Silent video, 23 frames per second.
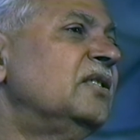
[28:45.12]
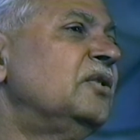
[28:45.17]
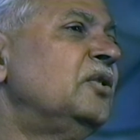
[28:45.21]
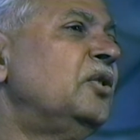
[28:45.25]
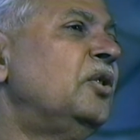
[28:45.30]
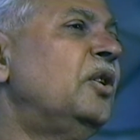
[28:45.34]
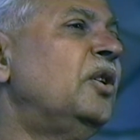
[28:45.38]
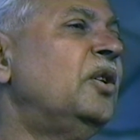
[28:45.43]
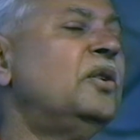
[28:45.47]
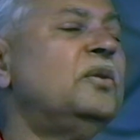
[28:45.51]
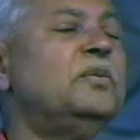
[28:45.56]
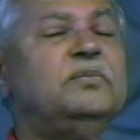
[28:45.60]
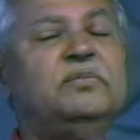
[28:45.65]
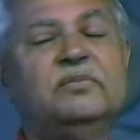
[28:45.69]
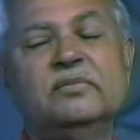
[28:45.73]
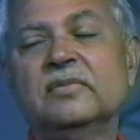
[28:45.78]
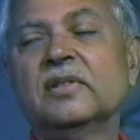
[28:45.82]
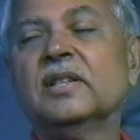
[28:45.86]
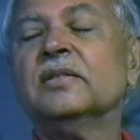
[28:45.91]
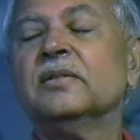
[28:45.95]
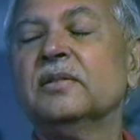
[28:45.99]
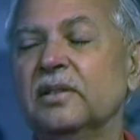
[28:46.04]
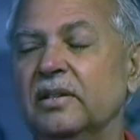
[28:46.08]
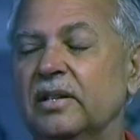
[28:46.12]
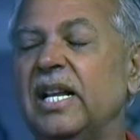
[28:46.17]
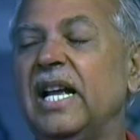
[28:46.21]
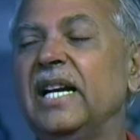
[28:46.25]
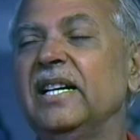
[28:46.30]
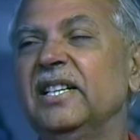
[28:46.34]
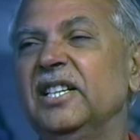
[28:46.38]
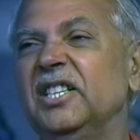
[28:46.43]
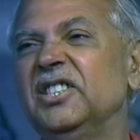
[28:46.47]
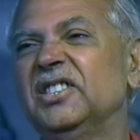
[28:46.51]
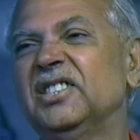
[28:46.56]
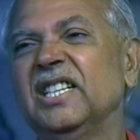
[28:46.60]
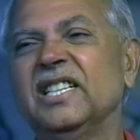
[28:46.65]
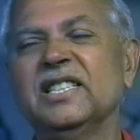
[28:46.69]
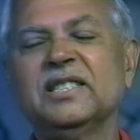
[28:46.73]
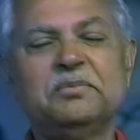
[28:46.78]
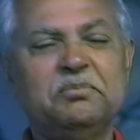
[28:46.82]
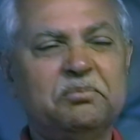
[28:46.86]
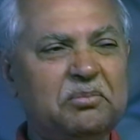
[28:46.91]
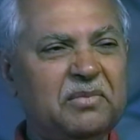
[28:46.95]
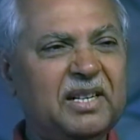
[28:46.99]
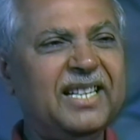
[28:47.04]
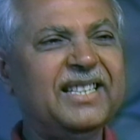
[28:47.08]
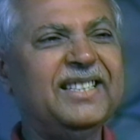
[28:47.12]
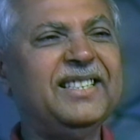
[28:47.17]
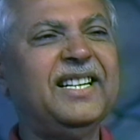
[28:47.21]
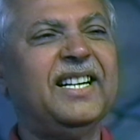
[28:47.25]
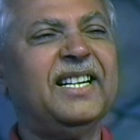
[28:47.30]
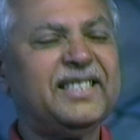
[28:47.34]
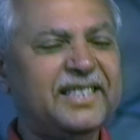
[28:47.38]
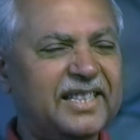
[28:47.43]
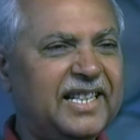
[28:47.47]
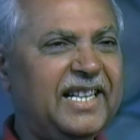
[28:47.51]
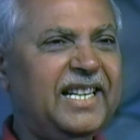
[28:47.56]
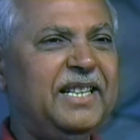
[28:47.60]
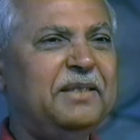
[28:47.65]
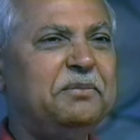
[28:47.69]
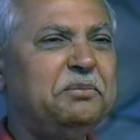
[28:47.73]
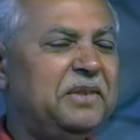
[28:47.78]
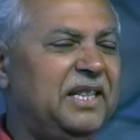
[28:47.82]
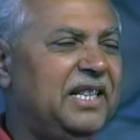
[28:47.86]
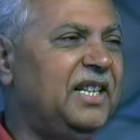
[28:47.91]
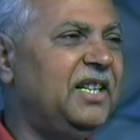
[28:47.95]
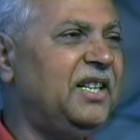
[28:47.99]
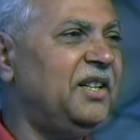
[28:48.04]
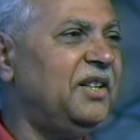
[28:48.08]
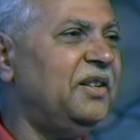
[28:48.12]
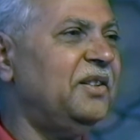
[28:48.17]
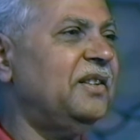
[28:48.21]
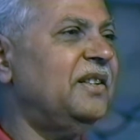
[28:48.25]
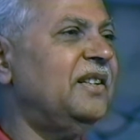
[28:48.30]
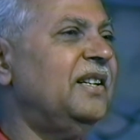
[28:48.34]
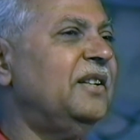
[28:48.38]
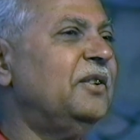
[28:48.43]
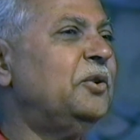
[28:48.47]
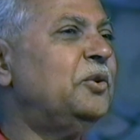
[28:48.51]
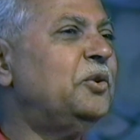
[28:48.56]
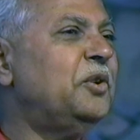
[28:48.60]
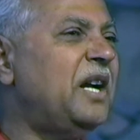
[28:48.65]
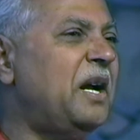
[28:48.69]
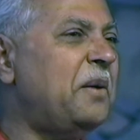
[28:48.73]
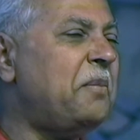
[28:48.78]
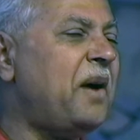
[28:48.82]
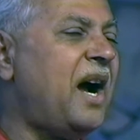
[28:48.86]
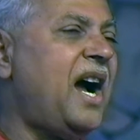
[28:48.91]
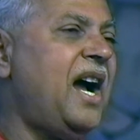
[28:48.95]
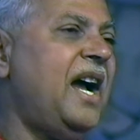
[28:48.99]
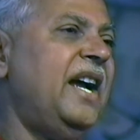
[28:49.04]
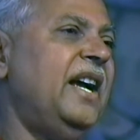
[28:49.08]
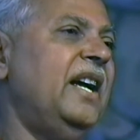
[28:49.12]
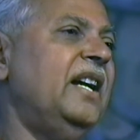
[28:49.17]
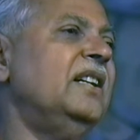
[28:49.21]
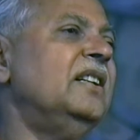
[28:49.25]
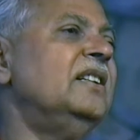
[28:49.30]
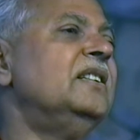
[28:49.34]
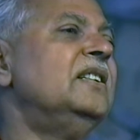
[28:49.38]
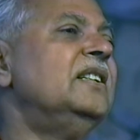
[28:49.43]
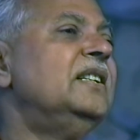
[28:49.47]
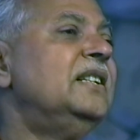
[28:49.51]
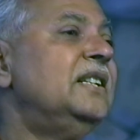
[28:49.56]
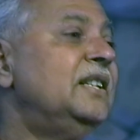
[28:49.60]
Oh, then he says, mother, tell me, who am I?